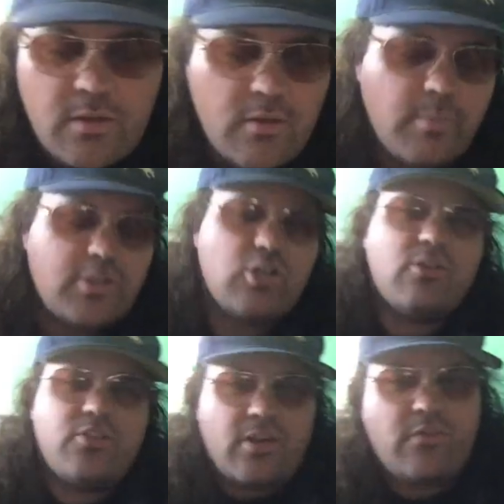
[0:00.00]
But
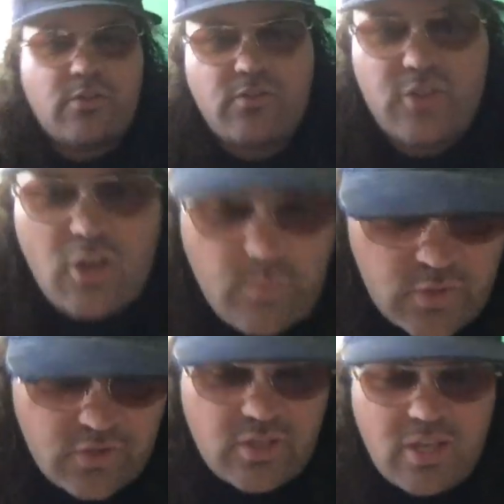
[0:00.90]
Charles Cyphers, you know,
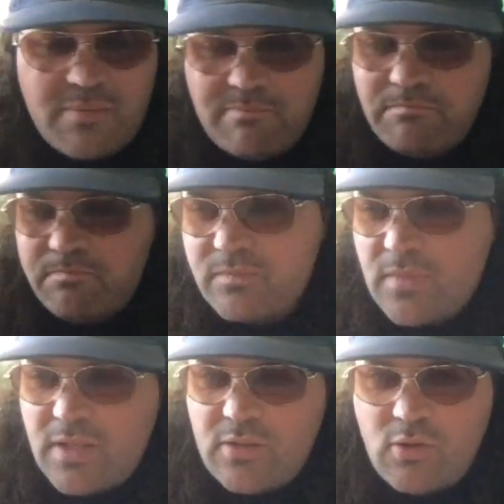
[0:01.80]
just a
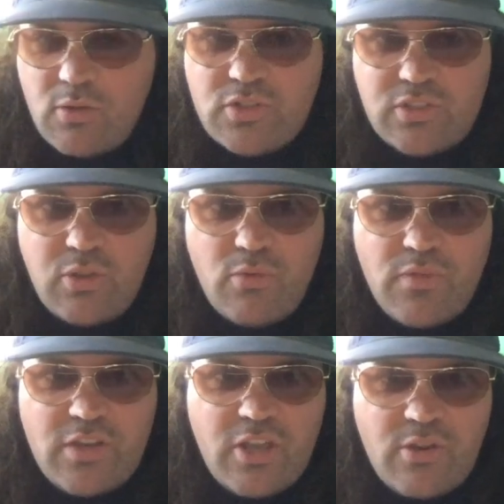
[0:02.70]
little
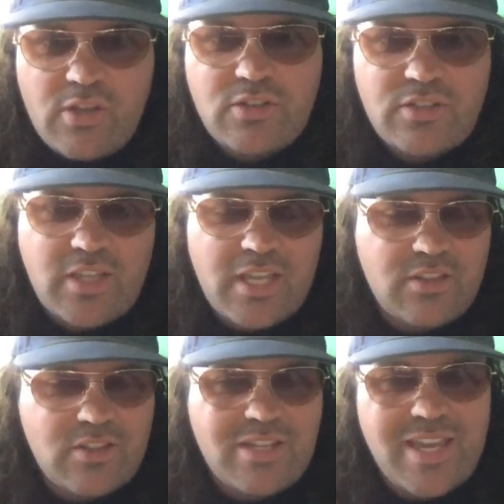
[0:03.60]
video, you know, just saying to
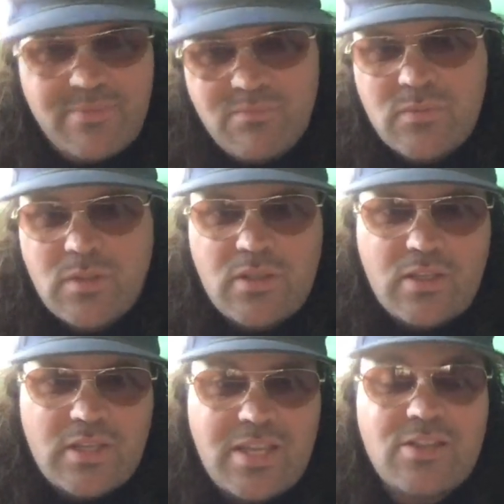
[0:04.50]
this, hey,
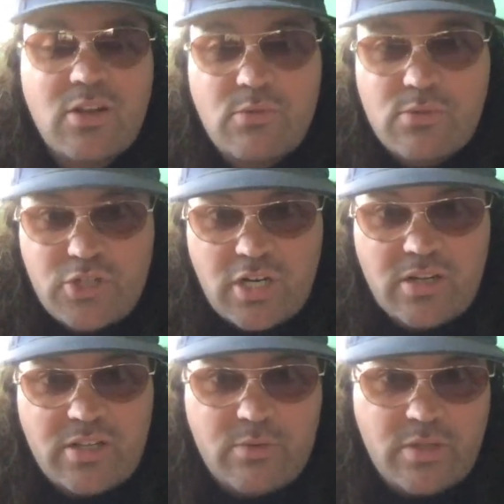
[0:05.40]
you know,
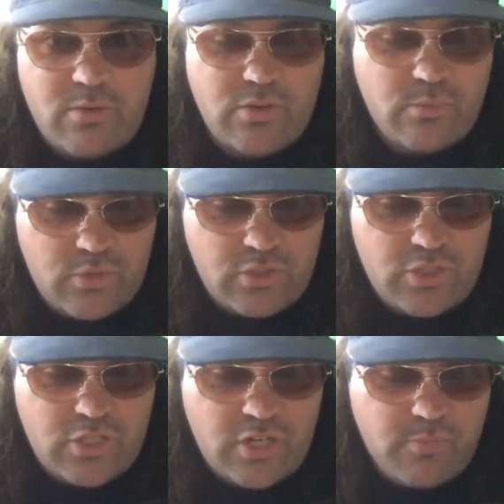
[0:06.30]
he was originally
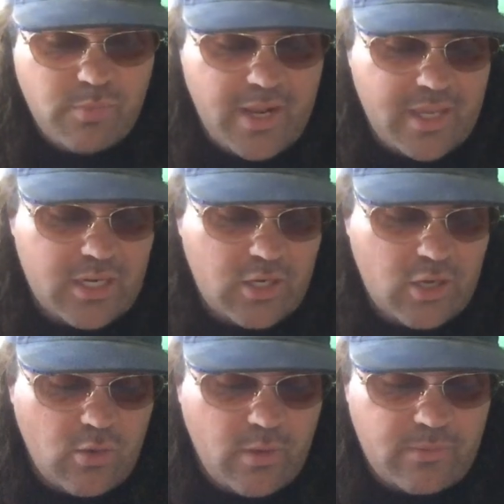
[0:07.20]
Sheriff Brackett, you
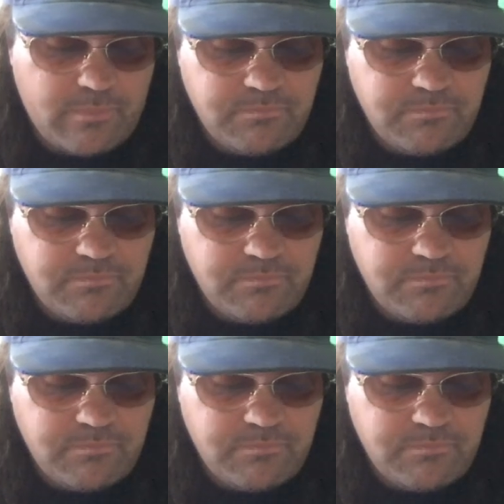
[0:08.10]
know, and